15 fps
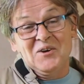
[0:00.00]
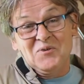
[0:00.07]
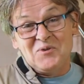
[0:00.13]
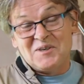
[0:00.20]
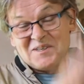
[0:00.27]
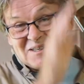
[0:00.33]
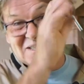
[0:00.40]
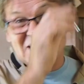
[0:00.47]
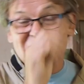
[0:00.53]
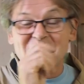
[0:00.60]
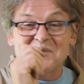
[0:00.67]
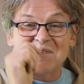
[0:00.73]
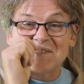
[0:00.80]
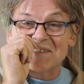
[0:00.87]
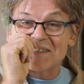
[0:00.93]
which is
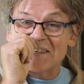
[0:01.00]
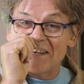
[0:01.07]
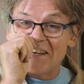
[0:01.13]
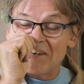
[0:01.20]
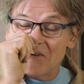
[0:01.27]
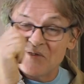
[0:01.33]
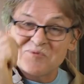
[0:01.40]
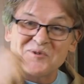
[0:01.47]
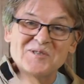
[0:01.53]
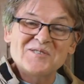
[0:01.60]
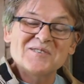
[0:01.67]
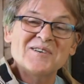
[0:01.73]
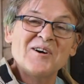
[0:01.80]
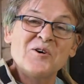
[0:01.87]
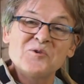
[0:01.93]
upwards and onwards
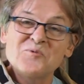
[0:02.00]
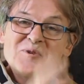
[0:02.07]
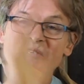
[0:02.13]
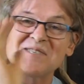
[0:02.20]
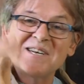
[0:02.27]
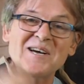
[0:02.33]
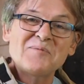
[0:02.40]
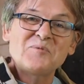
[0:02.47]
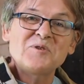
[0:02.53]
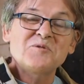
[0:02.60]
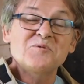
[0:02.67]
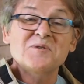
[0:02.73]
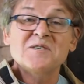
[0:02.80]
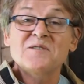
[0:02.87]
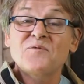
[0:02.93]
and upwards,
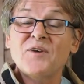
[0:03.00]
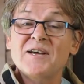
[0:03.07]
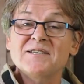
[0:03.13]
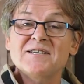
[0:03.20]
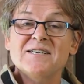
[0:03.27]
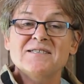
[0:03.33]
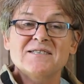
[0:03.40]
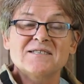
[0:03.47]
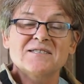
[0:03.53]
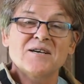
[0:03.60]
which is fantastic.